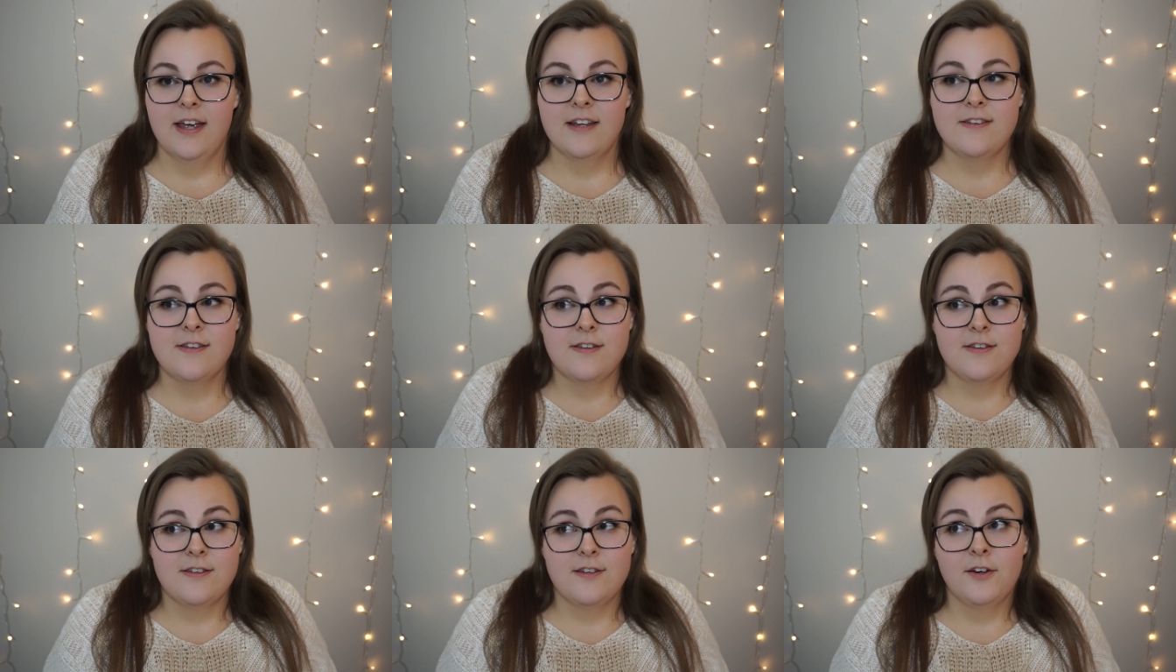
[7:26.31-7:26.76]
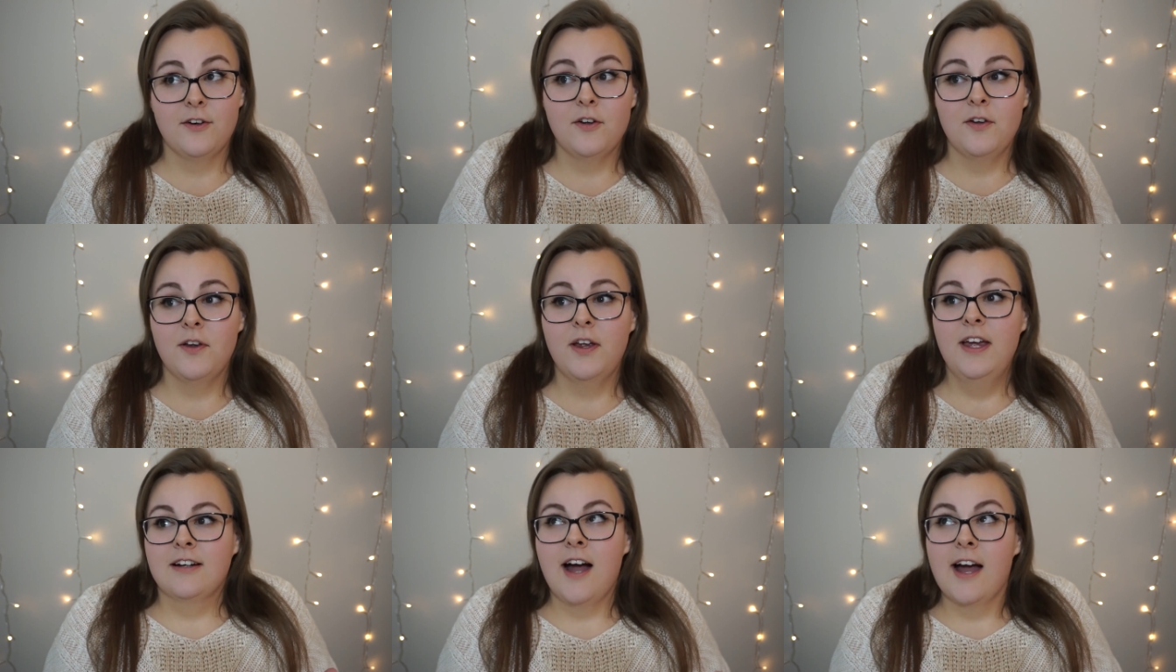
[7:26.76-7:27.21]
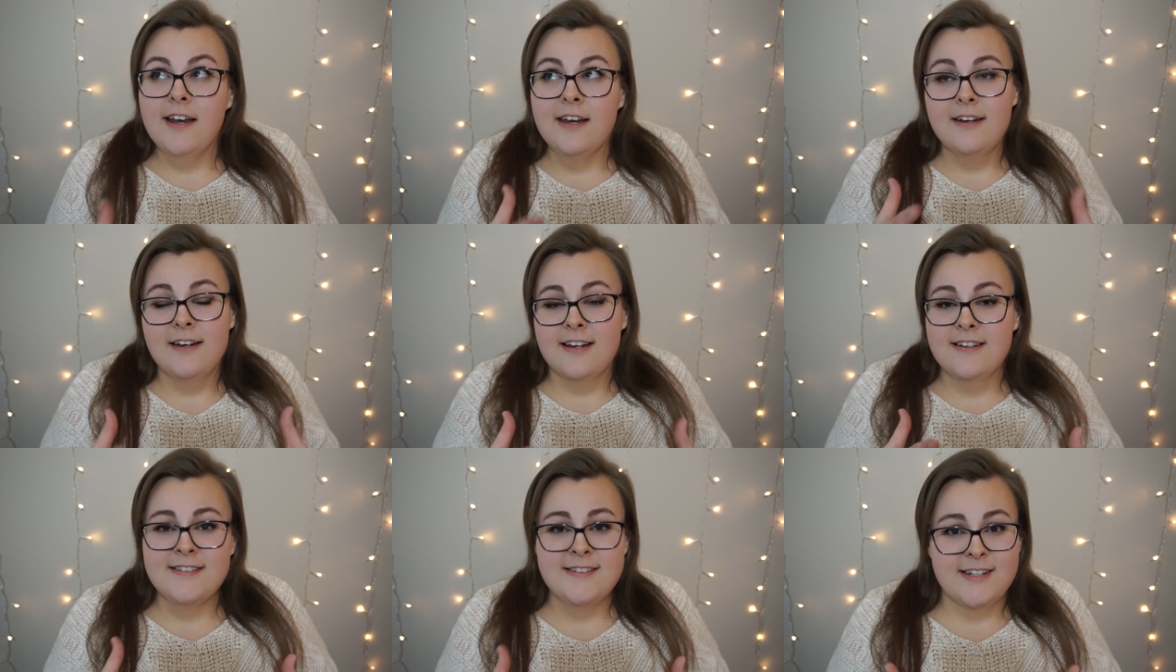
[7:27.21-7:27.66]
it's still kind of
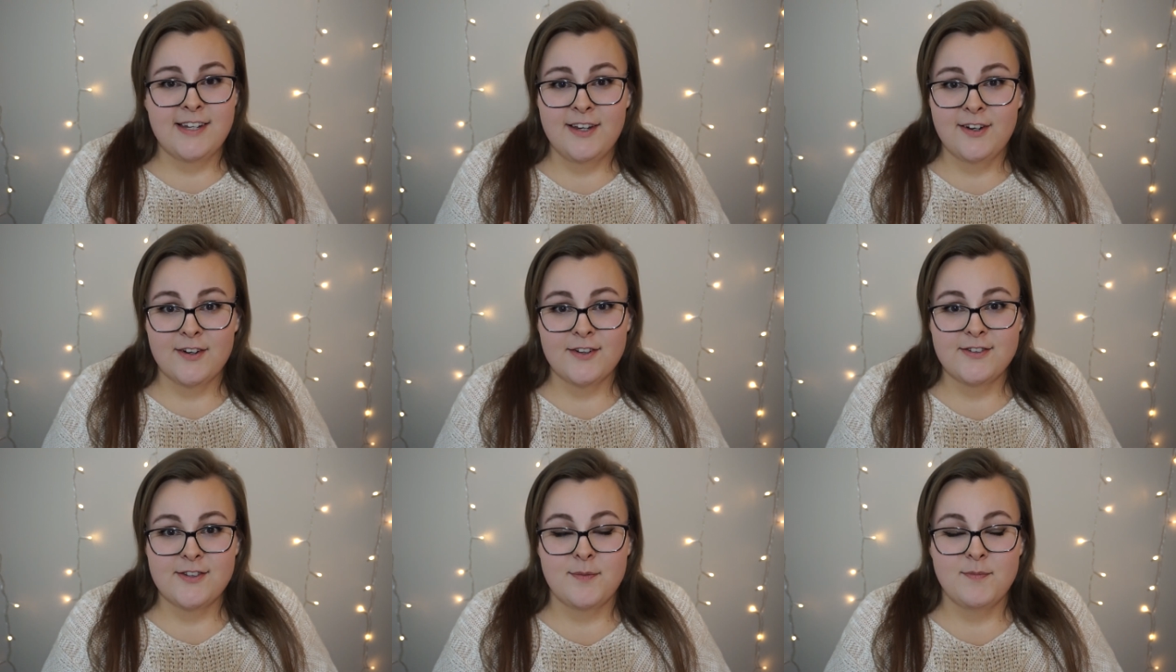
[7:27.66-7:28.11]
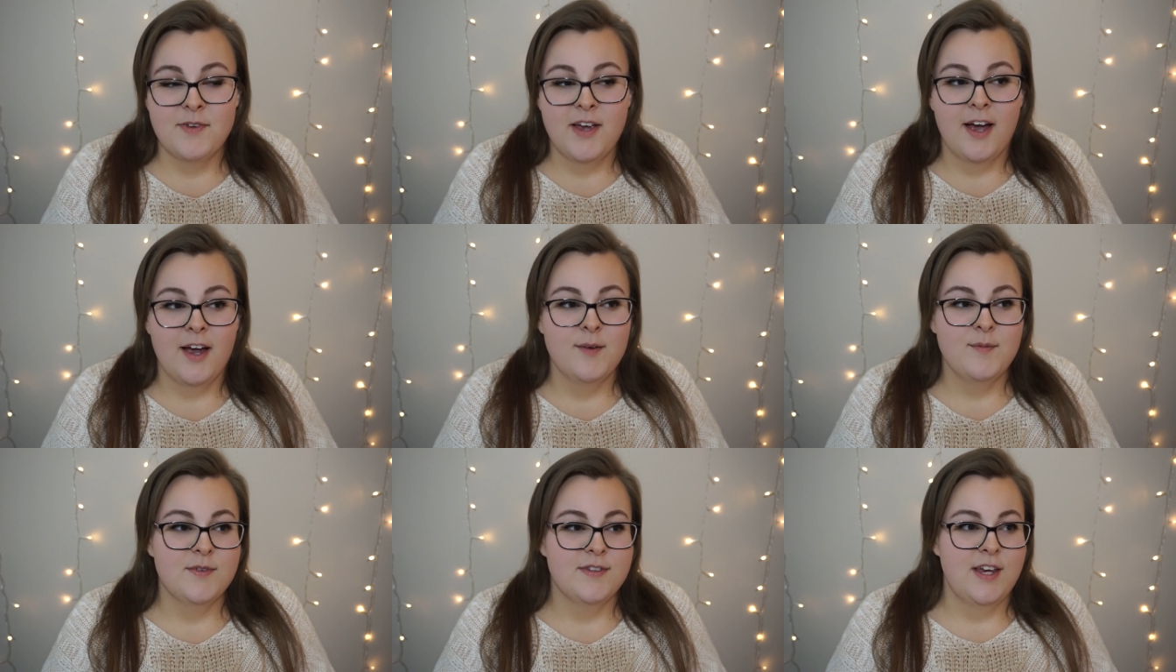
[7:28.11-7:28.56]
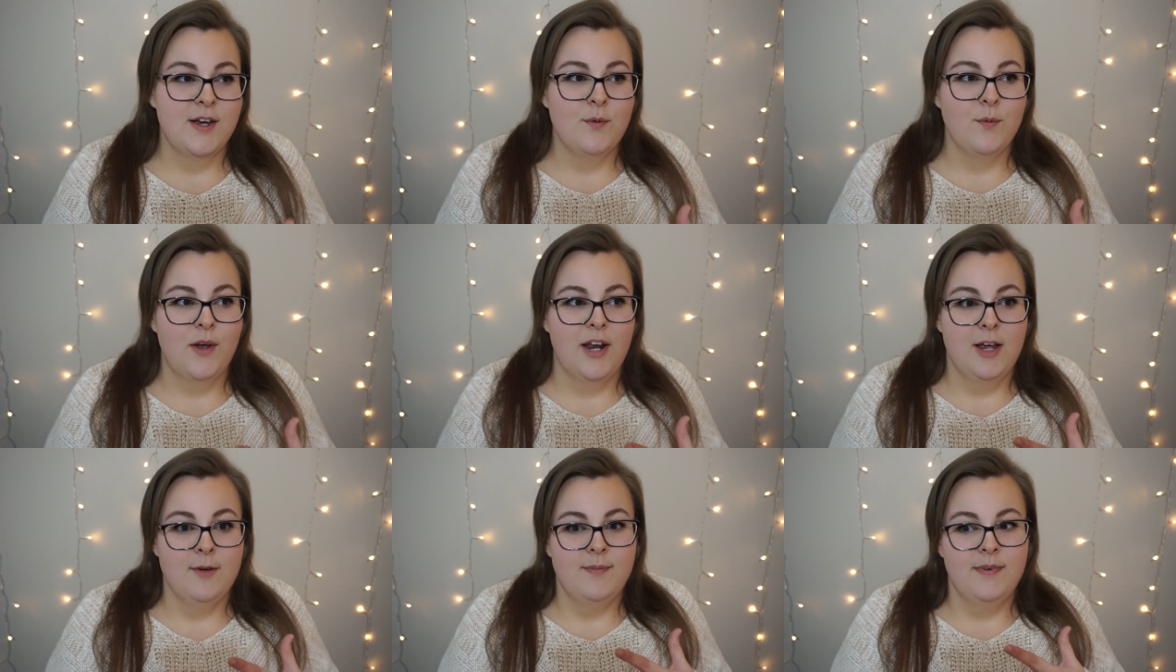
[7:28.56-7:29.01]
nice to hear sometimes, like,
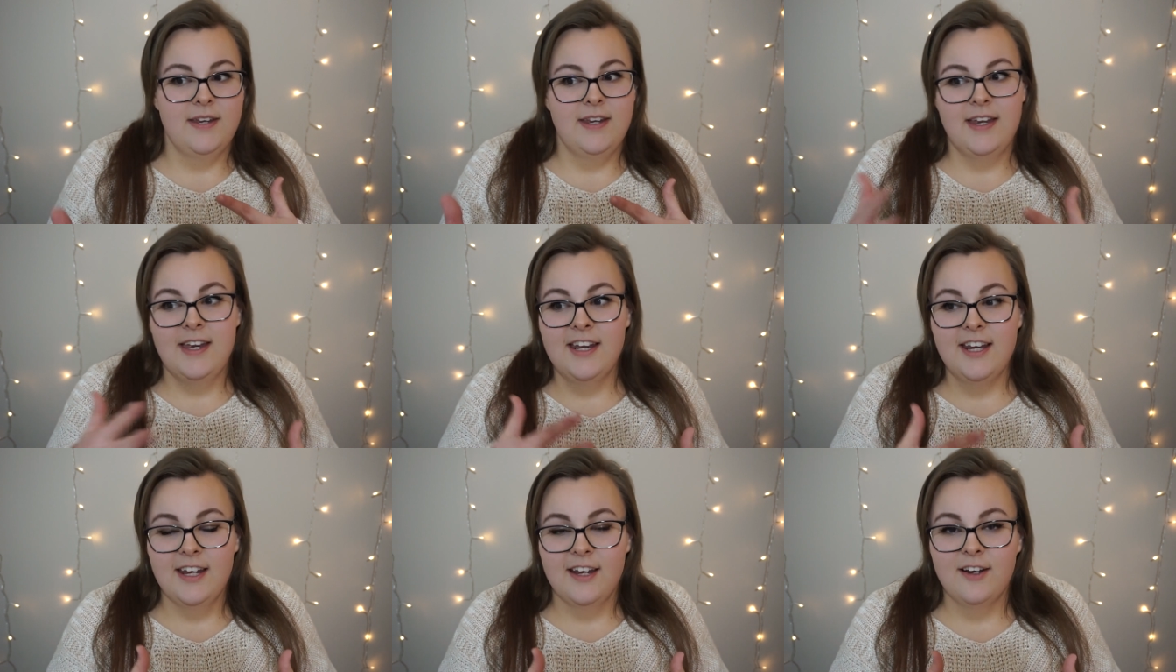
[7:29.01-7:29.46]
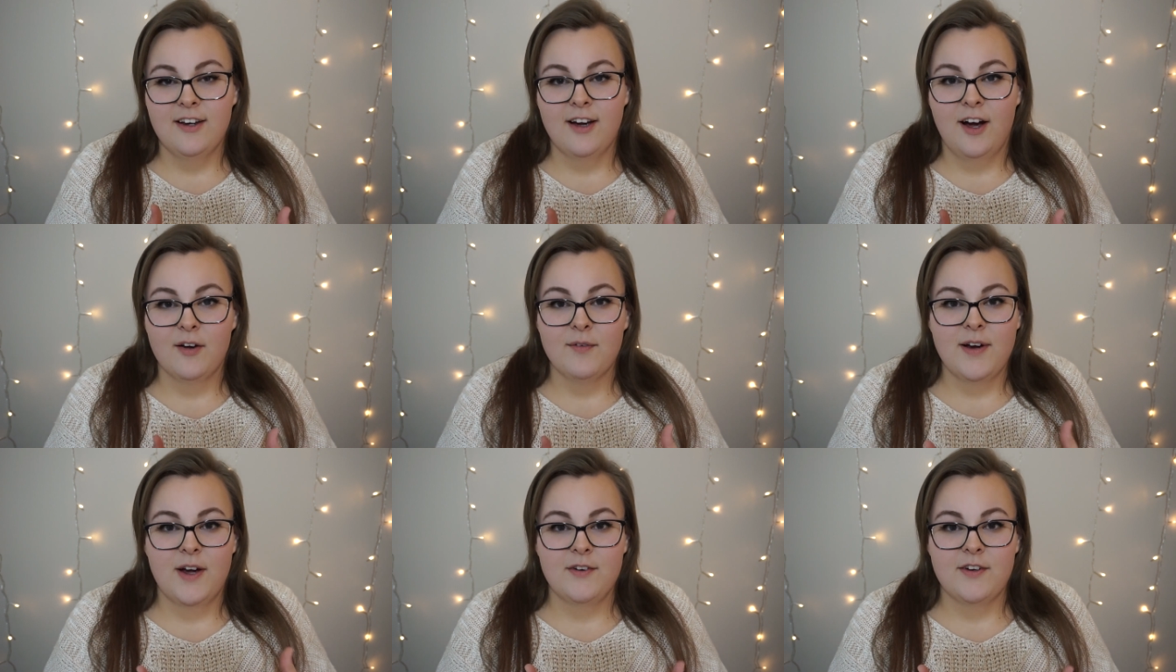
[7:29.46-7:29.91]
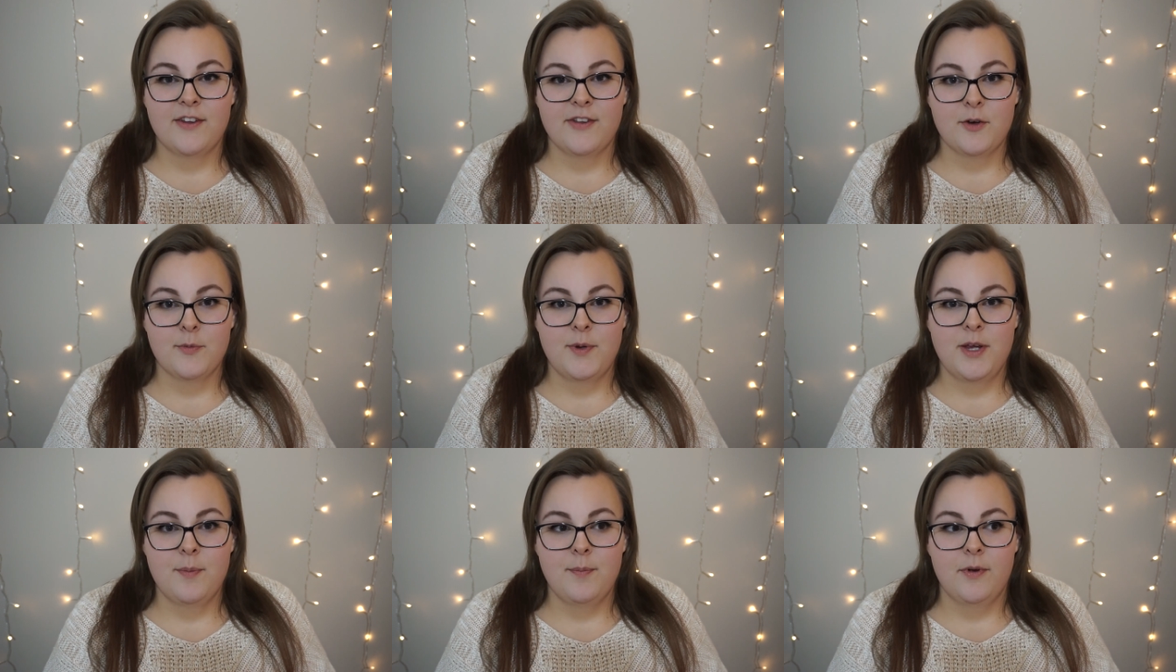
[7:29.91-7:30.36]
when I'm eating around
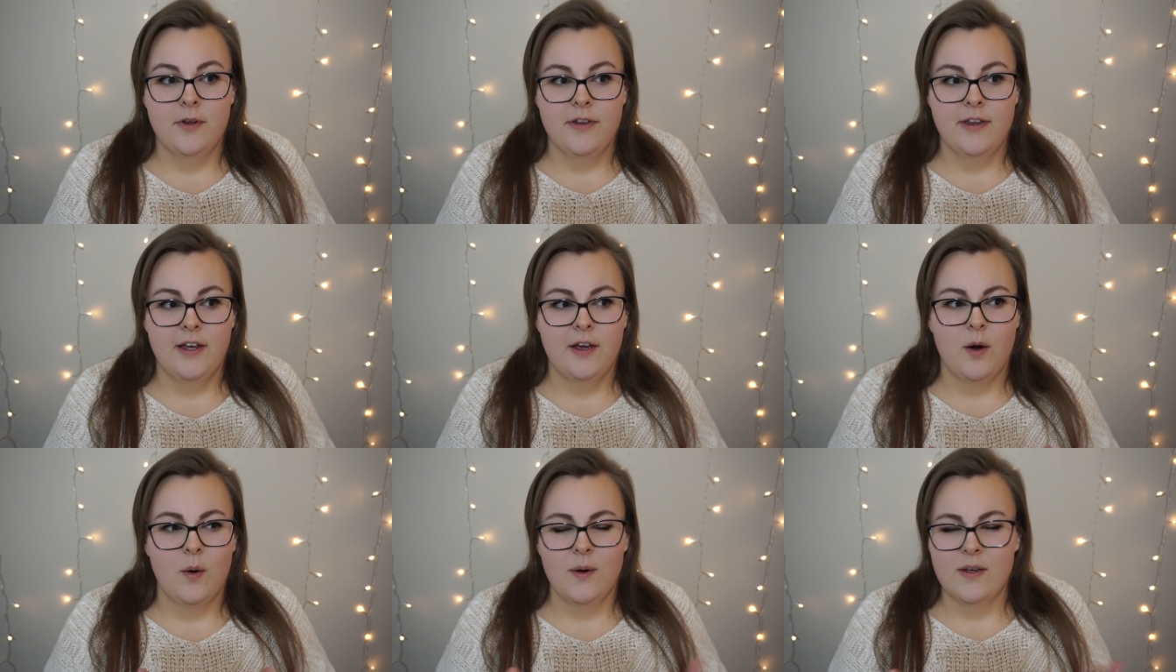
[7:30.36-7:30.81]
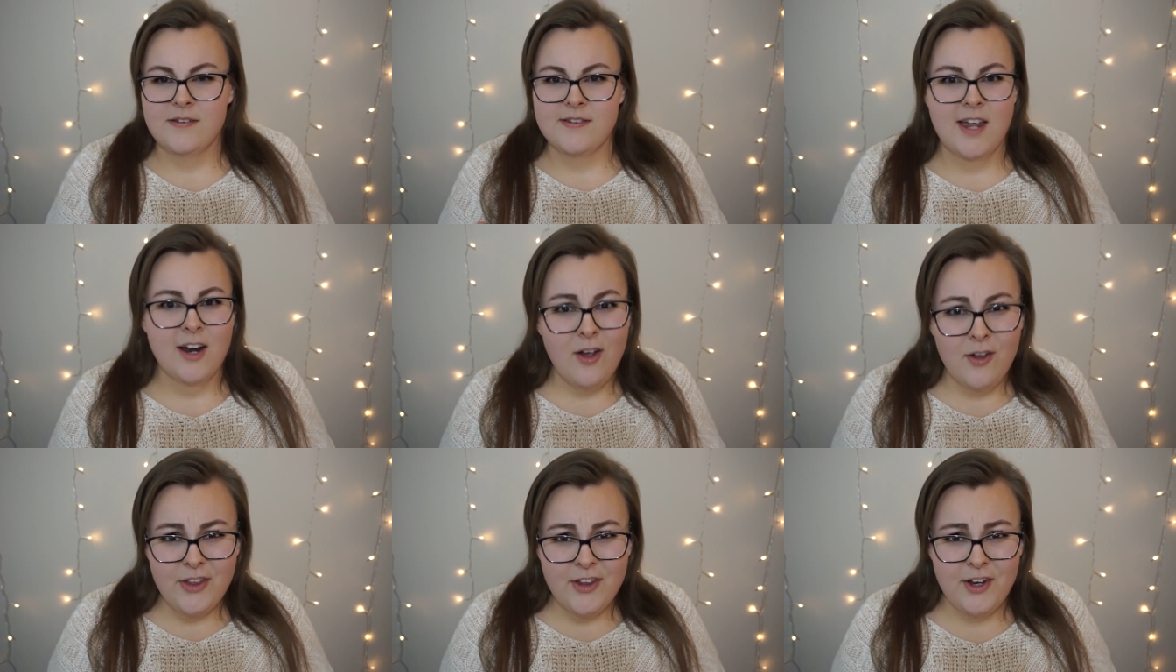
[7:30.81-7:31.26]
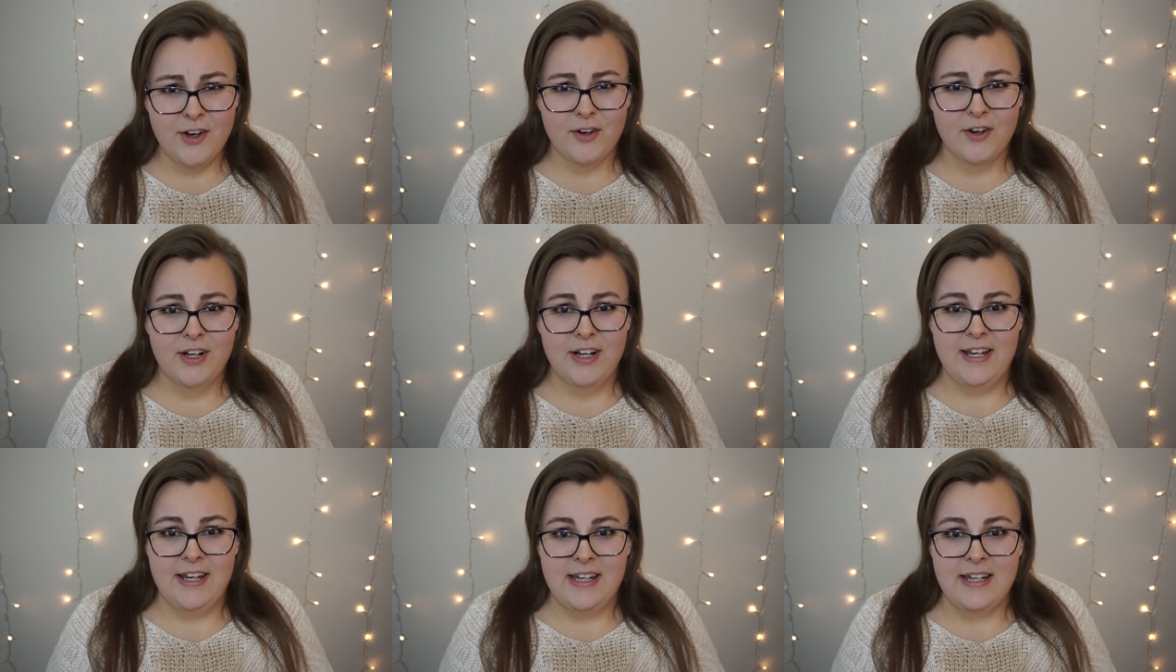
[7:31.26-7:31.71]
other people and they go, is that all that you're
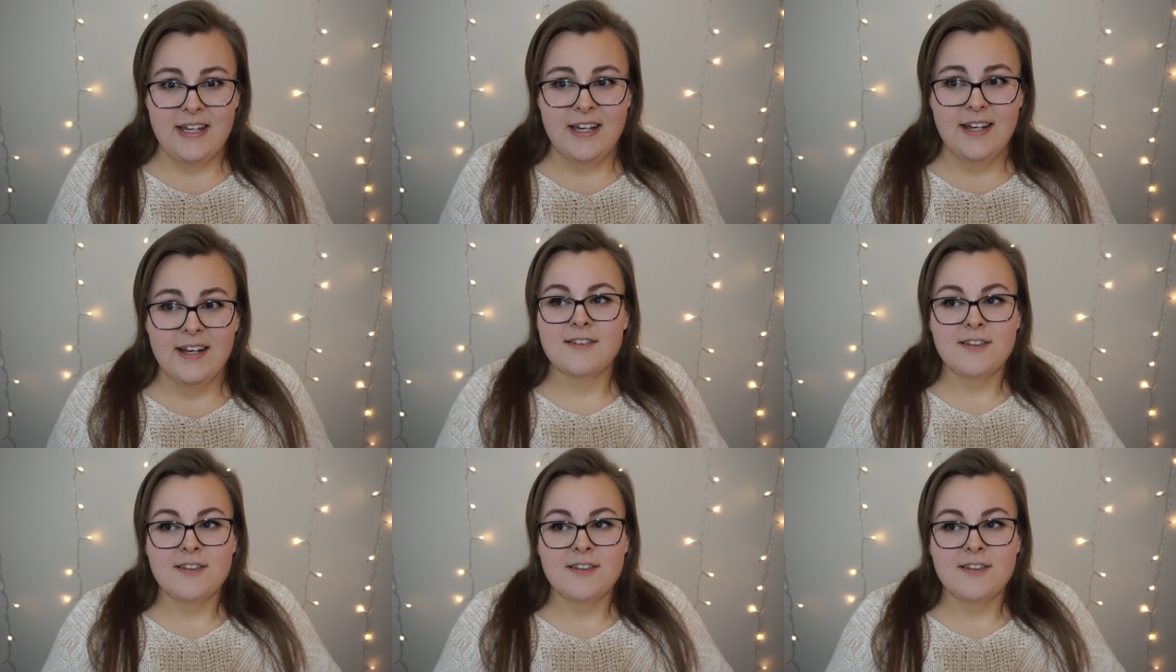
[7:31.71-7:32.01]
gonna eat?